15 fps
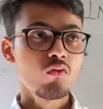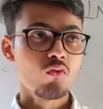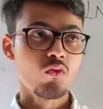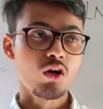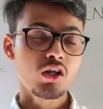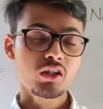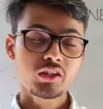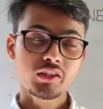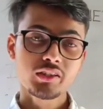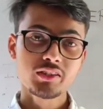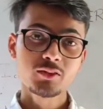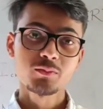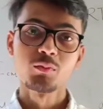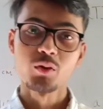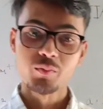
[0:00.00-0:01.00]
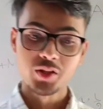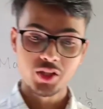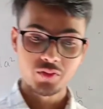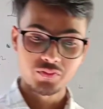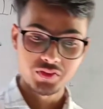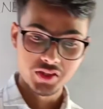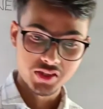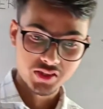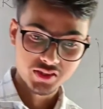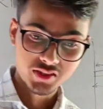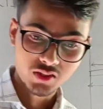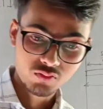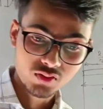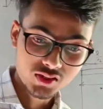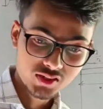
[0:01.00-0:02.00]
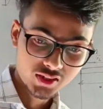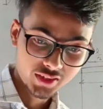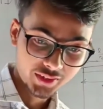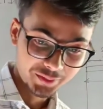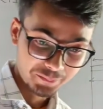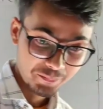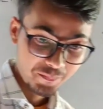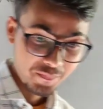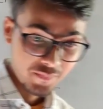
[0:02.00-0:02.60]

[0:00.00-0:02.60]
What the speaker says: what is moment of inertia? Once again,